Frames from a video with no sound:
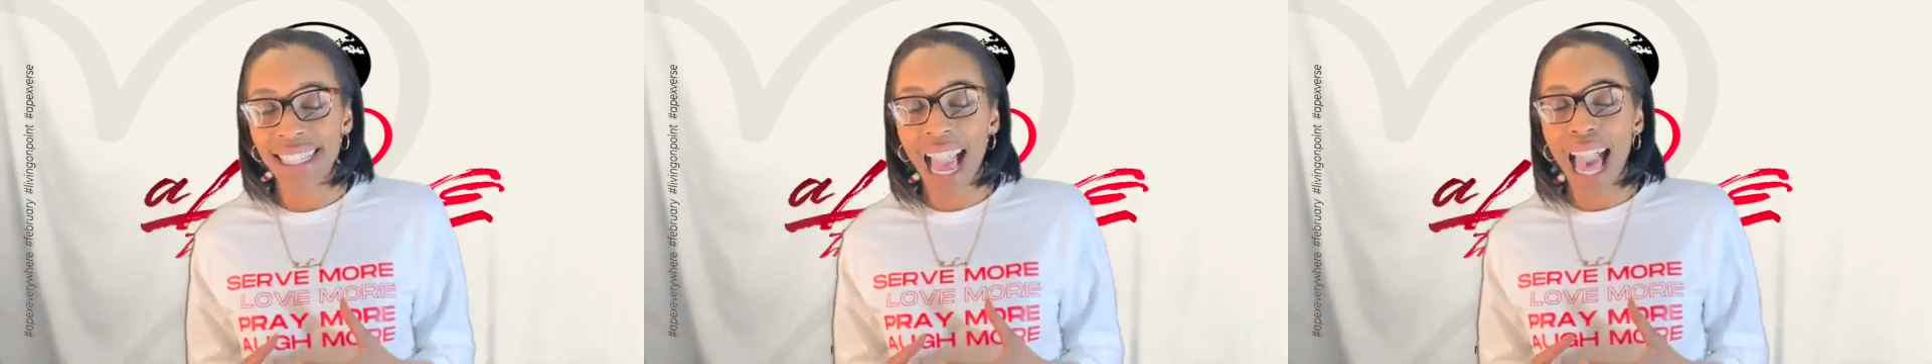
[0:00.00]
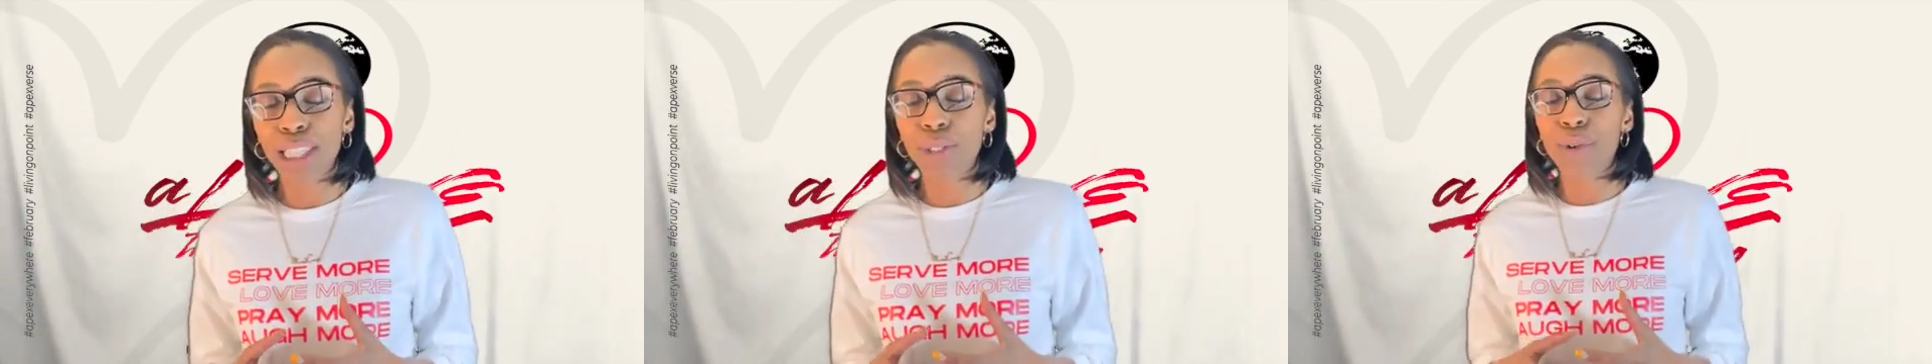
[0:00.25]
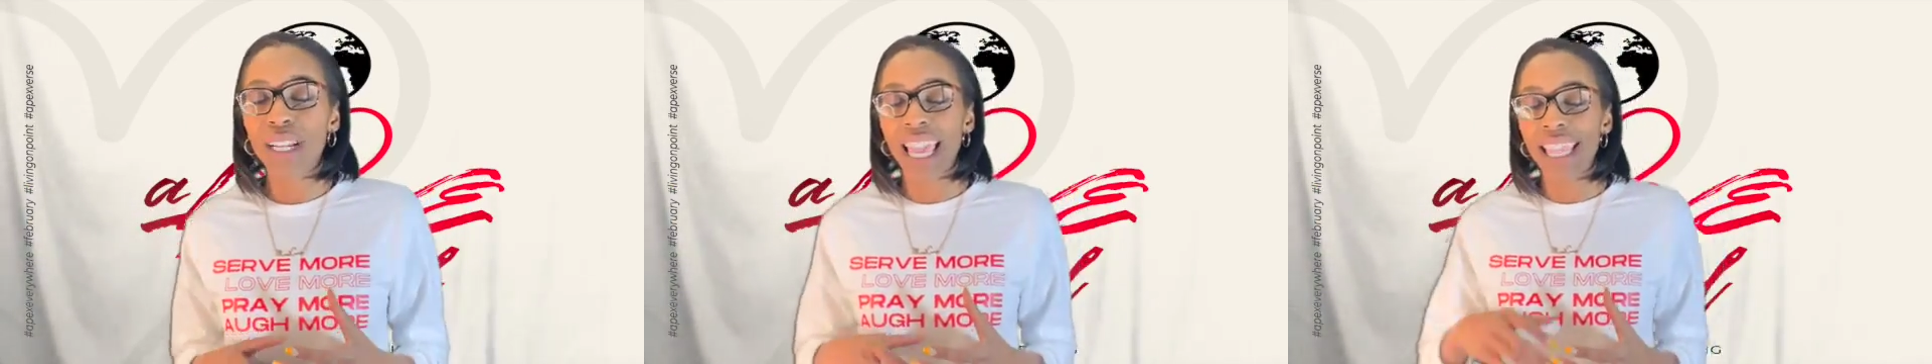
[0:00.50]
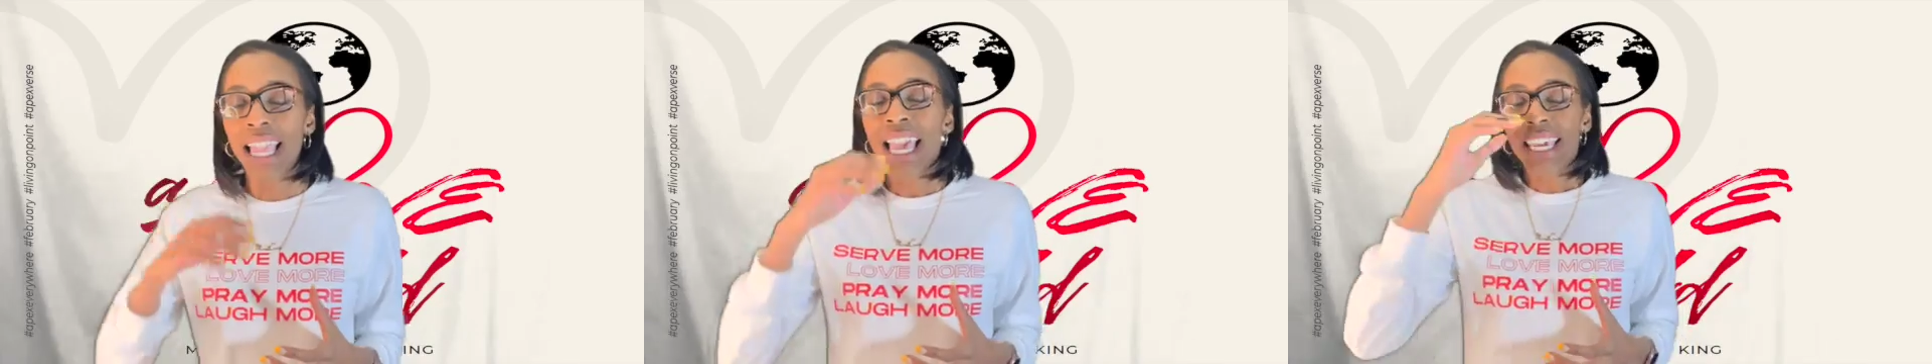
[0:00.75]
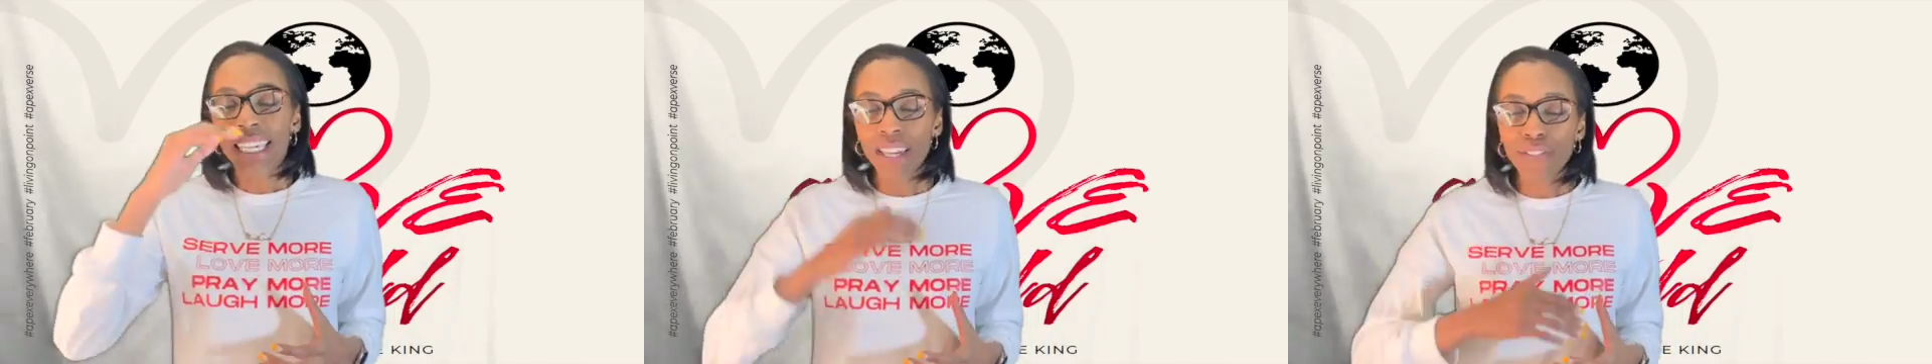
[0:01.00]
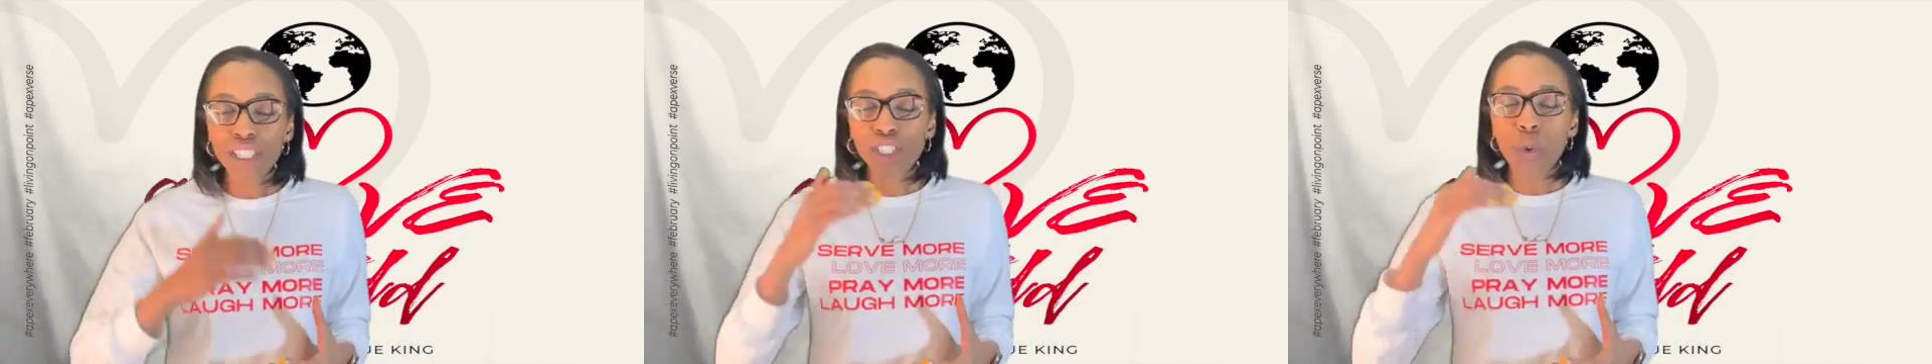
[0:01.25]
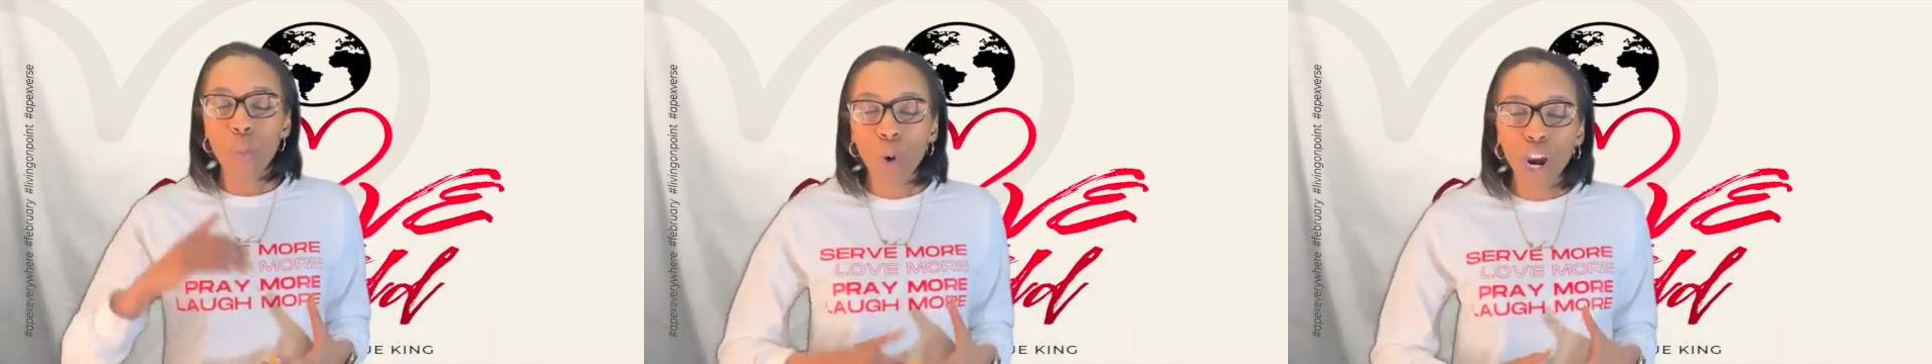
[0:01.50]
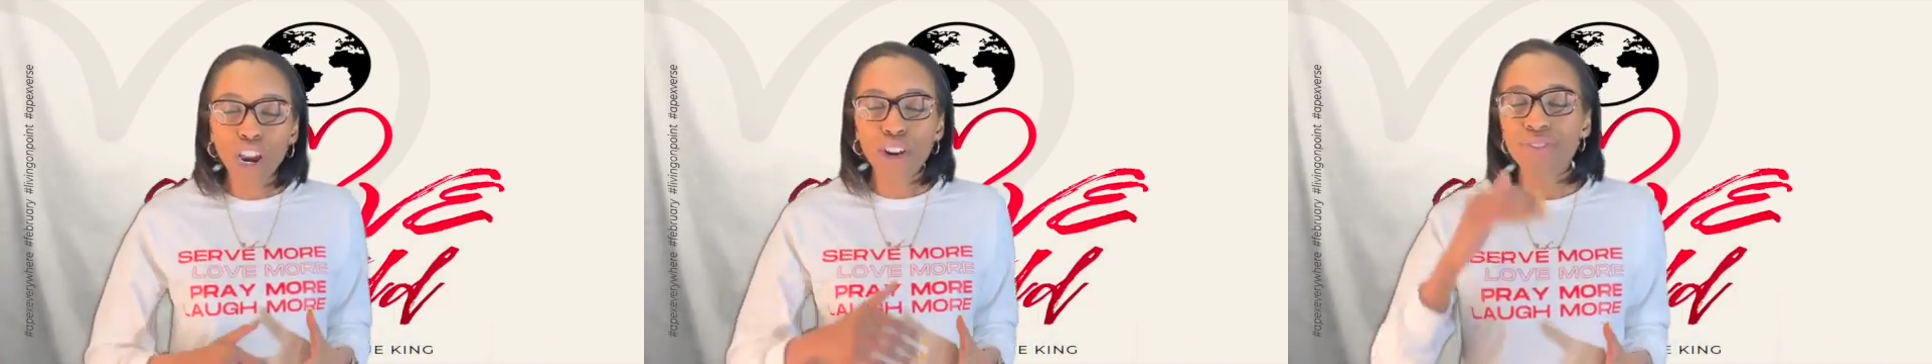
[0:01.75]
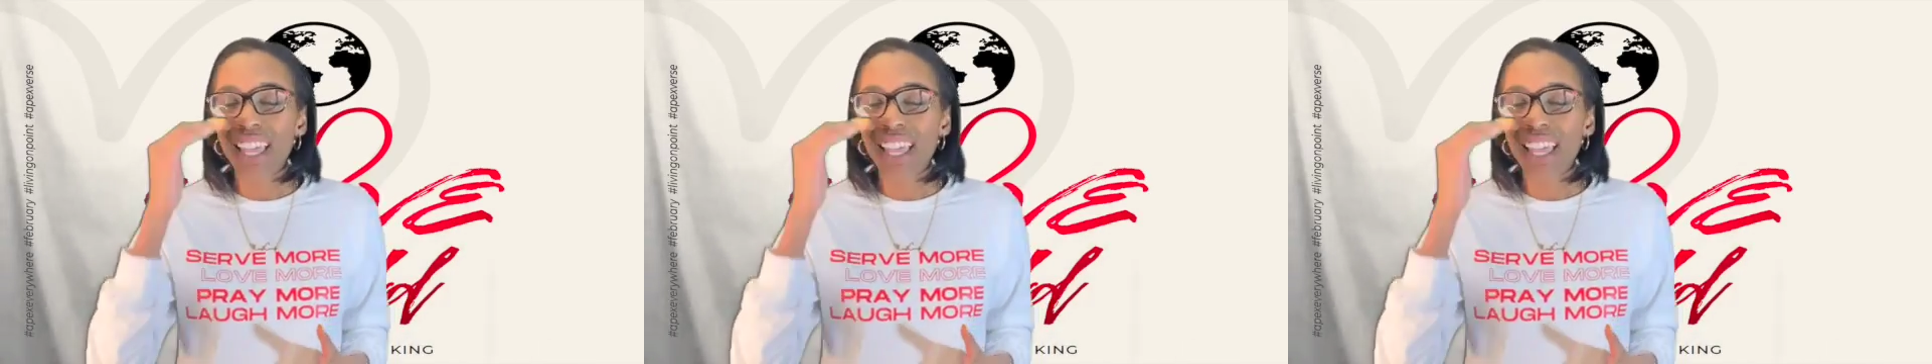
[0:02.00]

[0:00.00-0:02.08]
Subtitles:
God, Lord, and give us a word